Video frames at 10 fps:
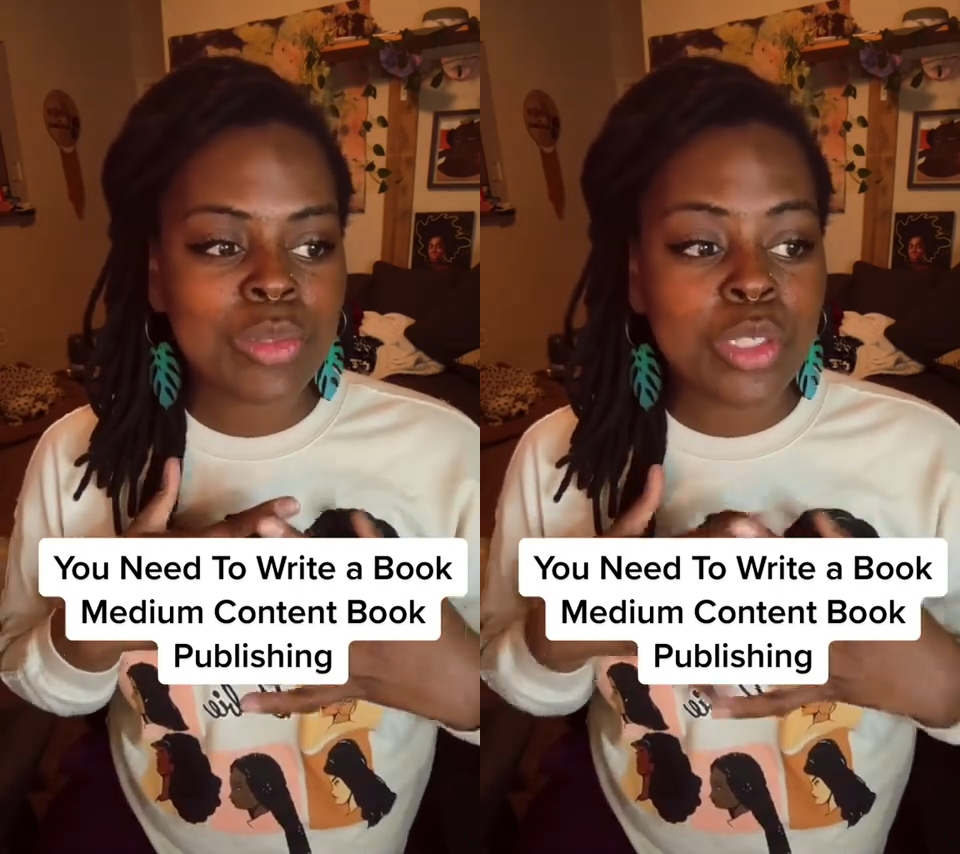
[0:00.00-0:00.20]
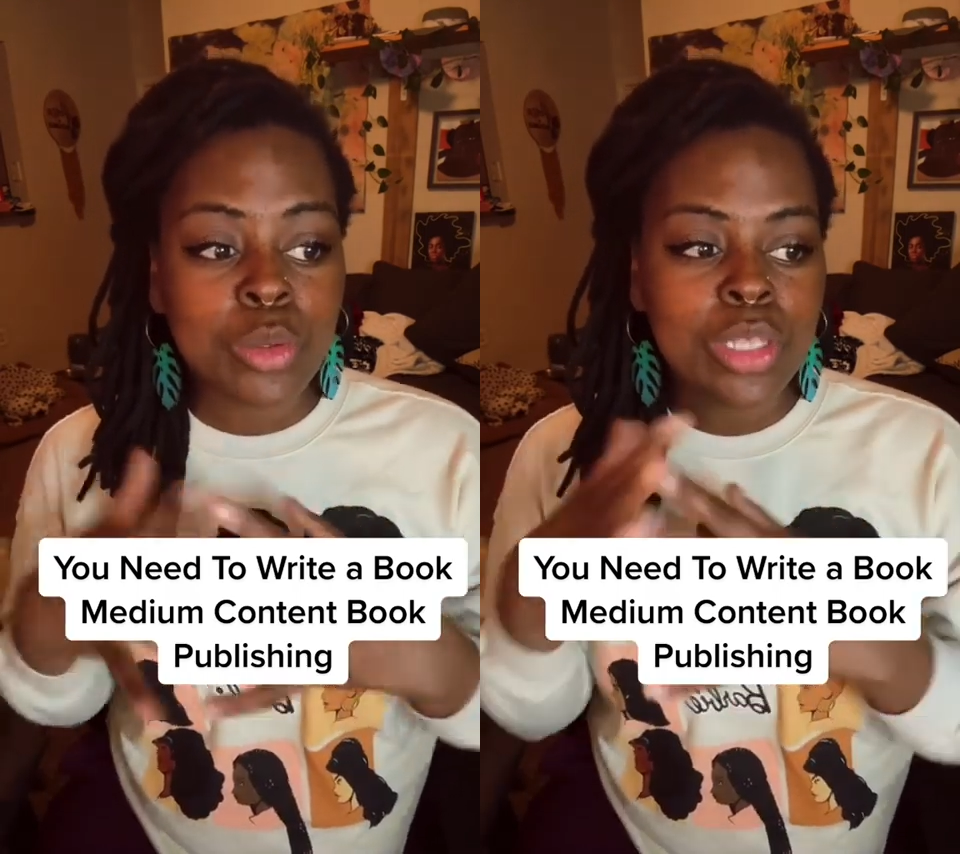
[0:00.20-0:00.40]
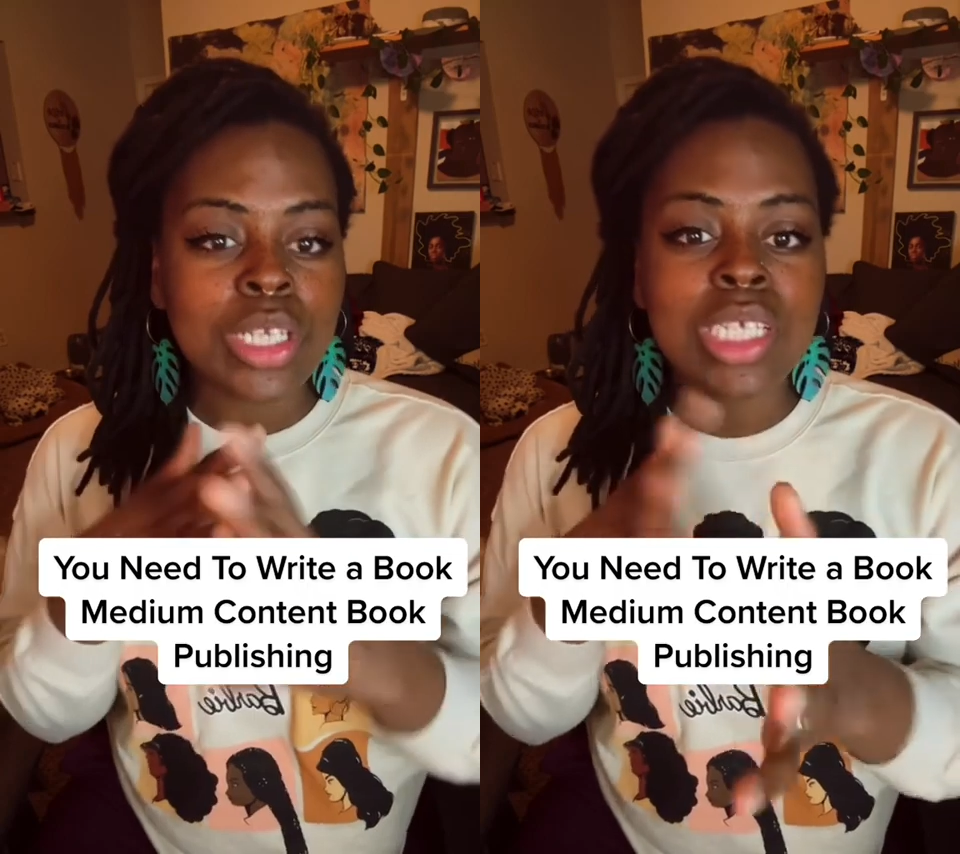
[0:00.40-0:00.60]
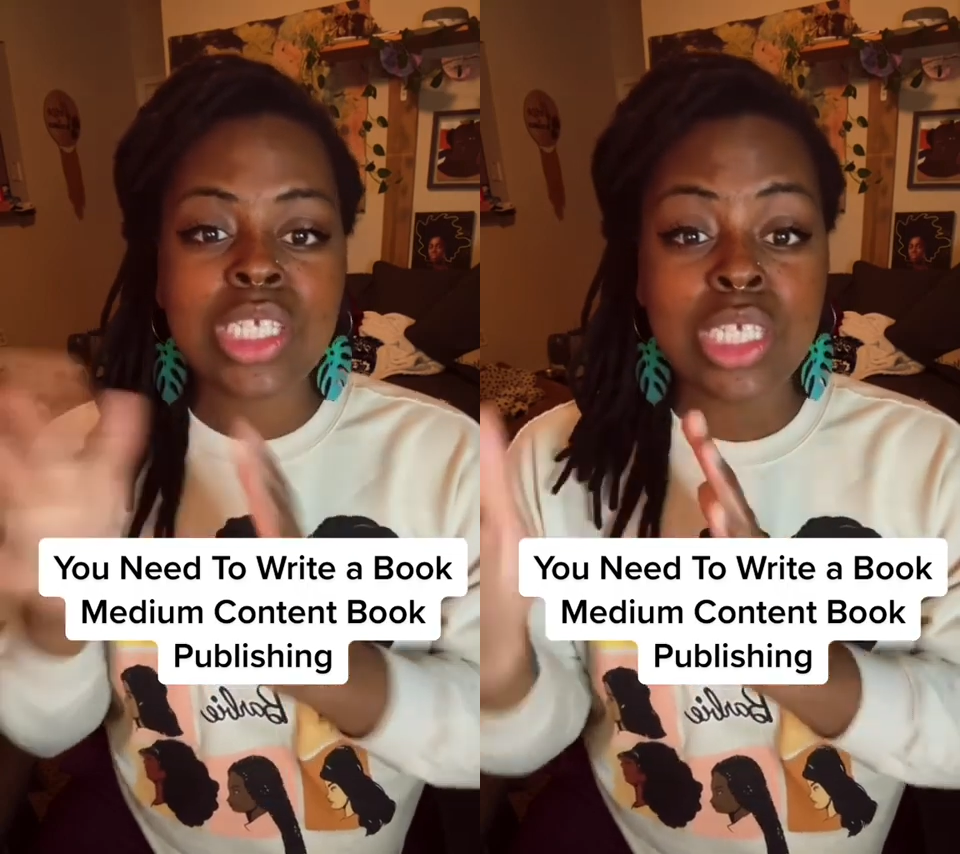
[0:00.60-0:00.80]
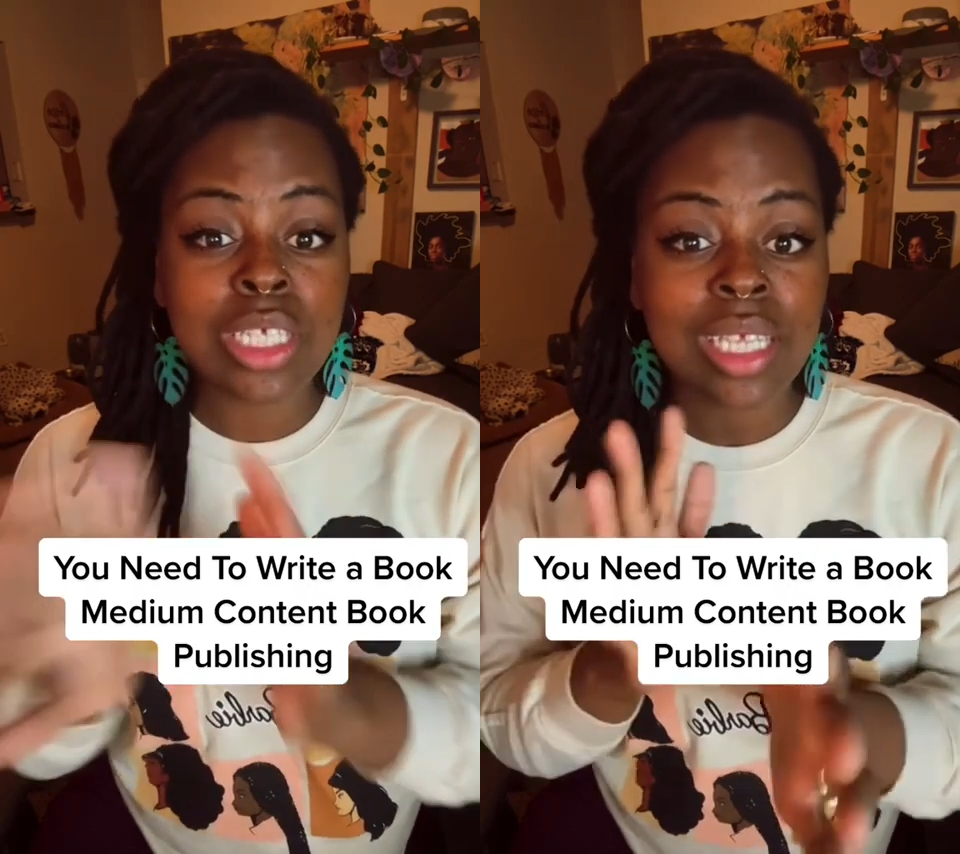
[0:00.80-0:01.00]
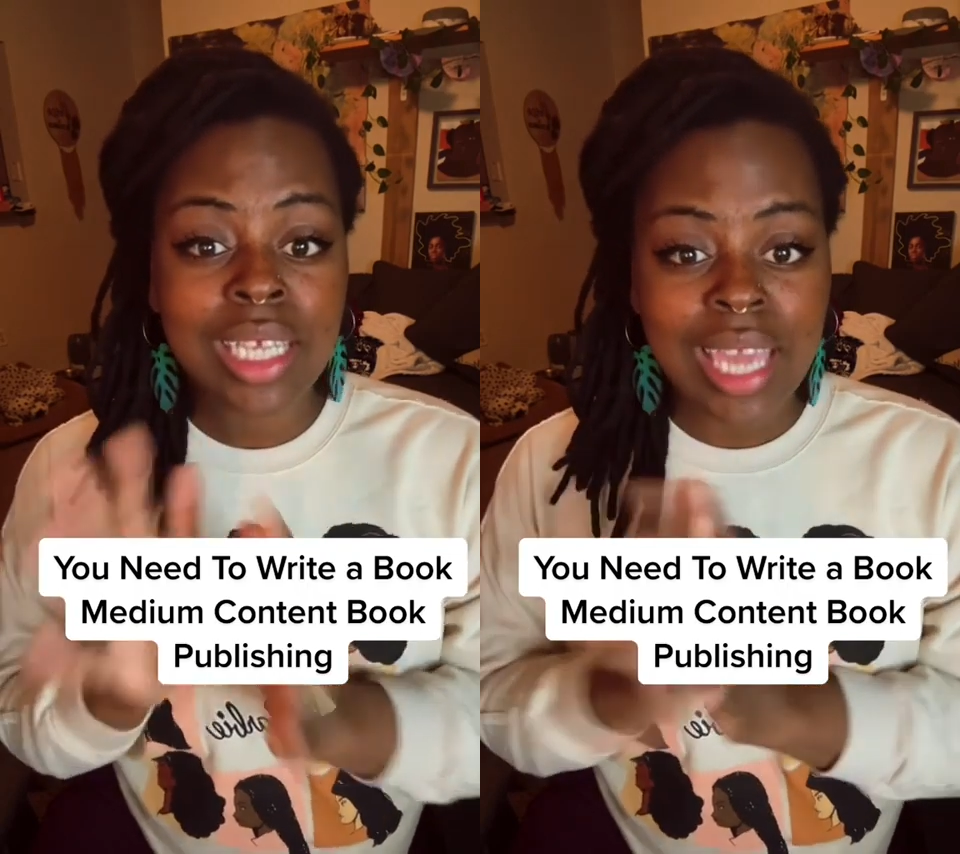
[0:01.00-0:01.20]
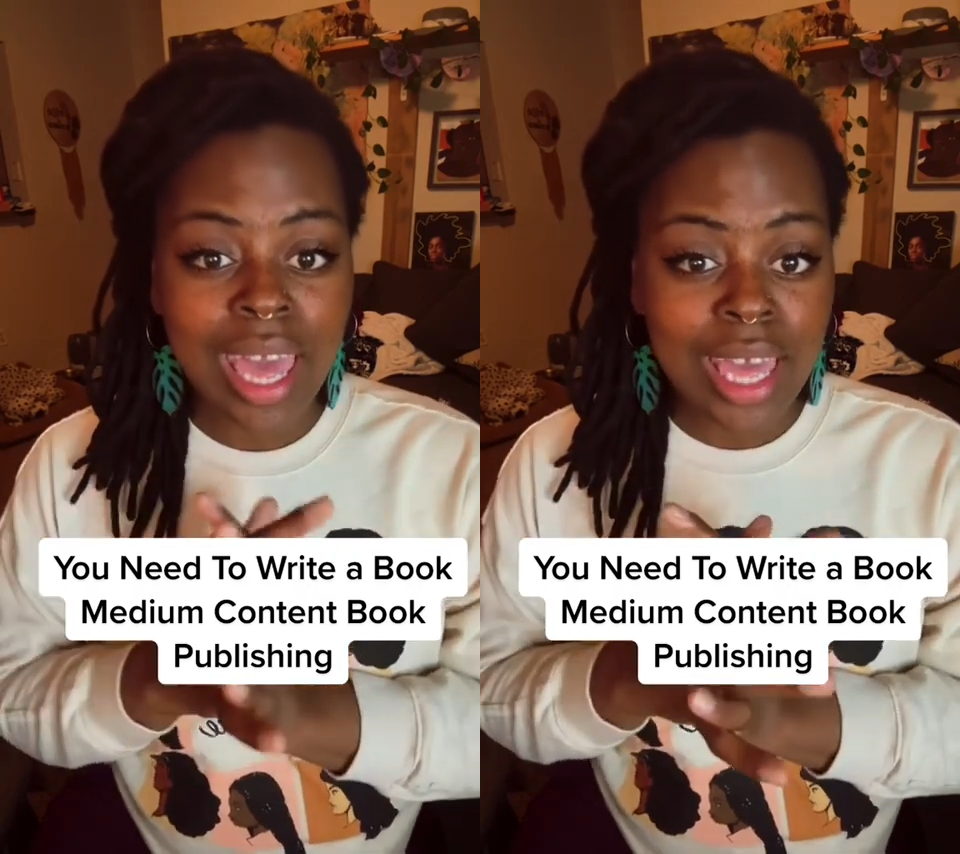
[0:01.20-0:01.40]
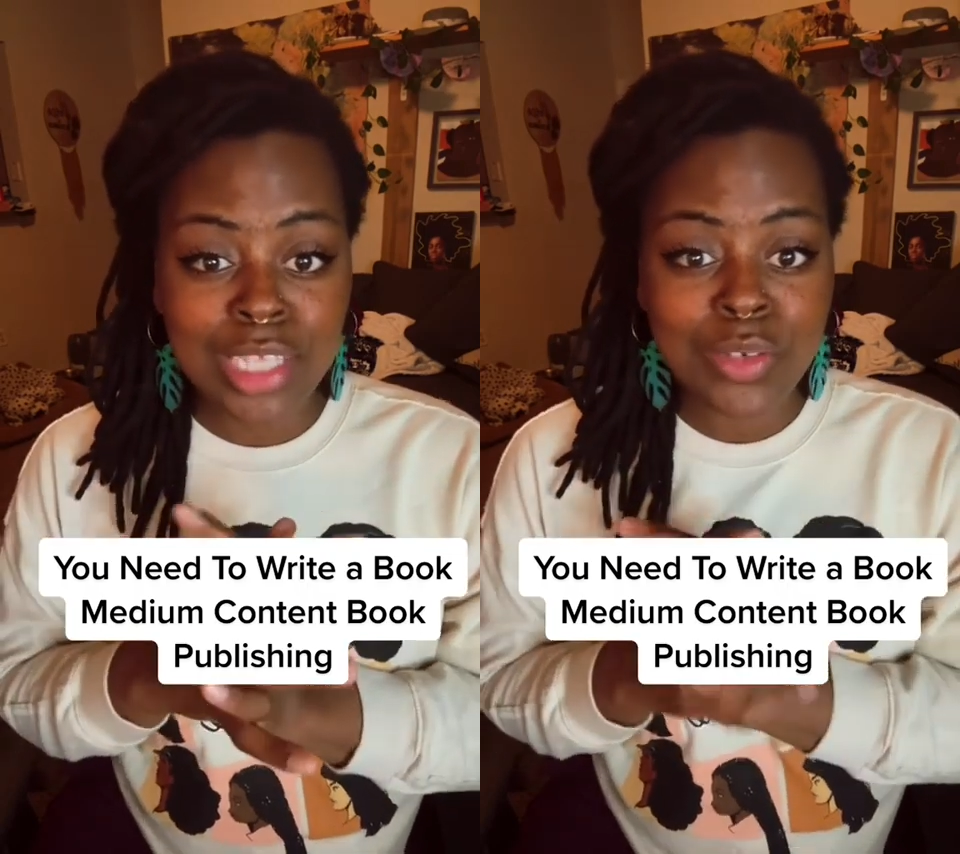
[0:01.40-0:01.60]
so that it's still
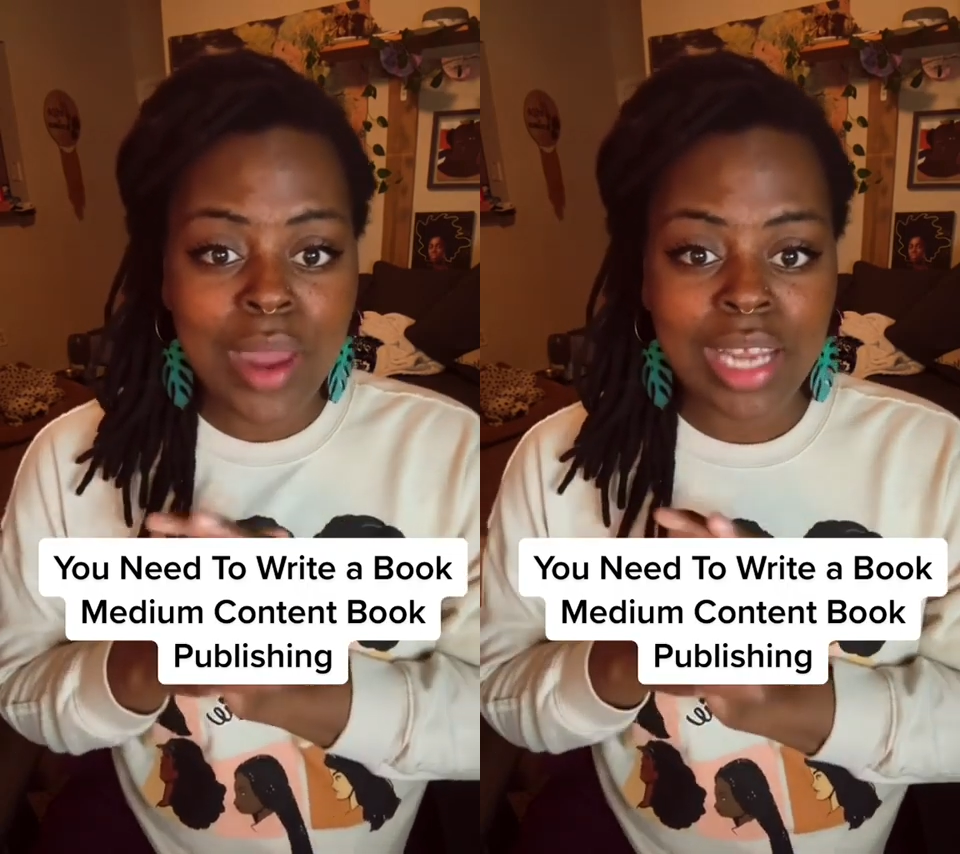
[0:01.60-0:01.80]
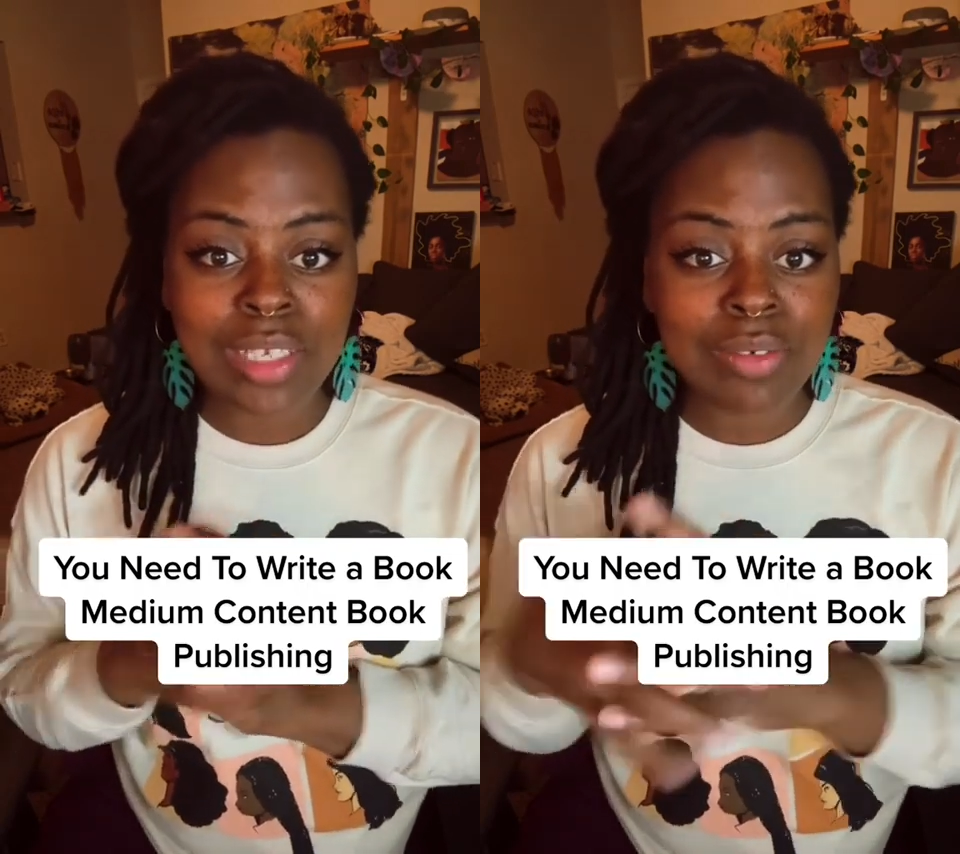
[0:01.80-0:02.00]
interactive.